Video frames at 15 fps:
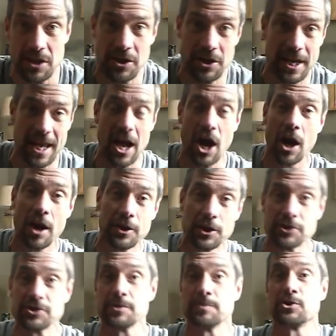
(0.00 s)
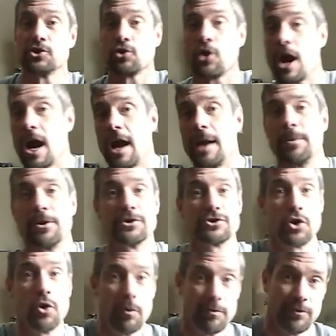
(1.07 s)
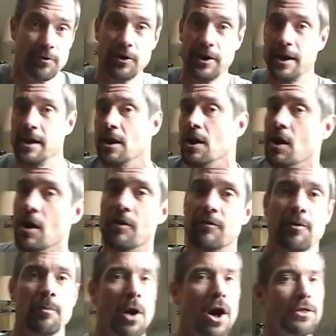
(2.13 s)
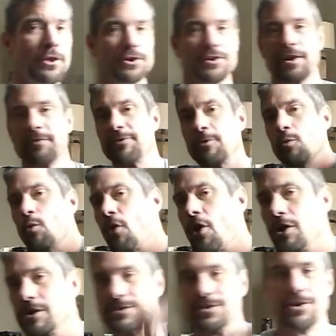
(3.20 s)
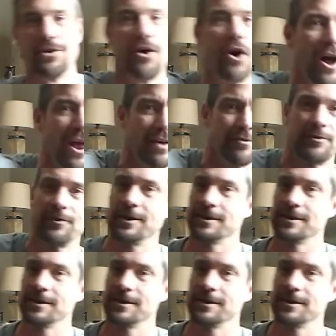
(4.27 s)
I'm gonna get other subscribers, hopefully, from other different walks of life.